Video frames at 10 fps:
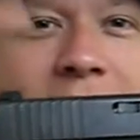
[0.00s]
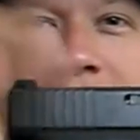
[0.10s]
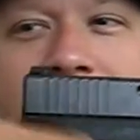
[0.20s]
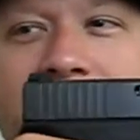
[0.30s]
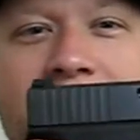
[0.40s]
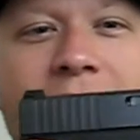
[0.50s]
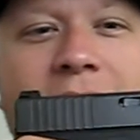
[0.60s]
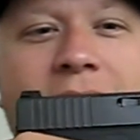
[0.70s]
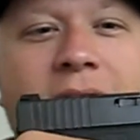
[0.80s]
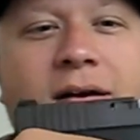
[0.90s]
on
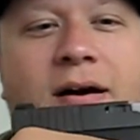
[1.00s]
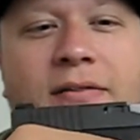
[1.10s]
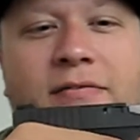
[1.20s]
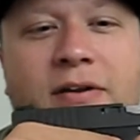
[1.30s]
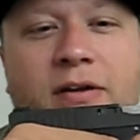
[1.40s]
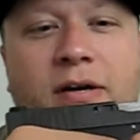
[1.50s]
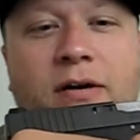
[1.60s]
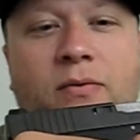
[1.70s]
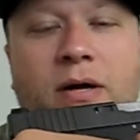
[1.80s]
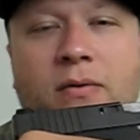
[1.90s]
the video
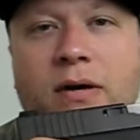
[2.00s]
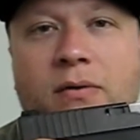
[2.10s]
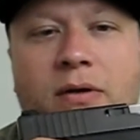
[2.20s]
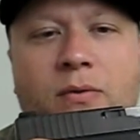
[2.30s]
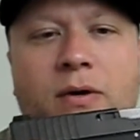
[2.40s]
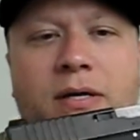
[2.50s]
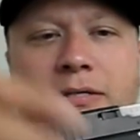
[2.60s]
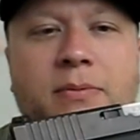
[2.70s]
here what it really was.